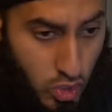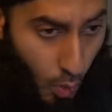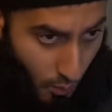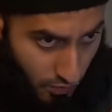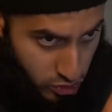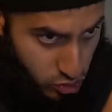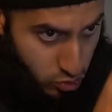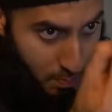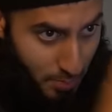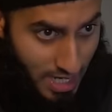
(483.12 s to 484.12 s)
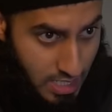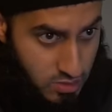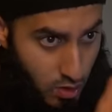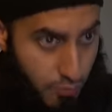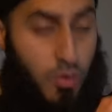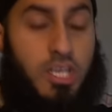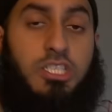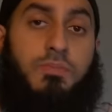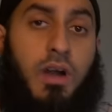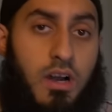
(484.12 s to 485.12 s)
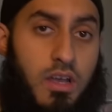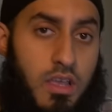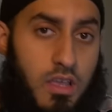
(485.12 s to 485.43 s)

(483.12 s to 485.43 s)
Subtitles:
know what the two pillars of worship are?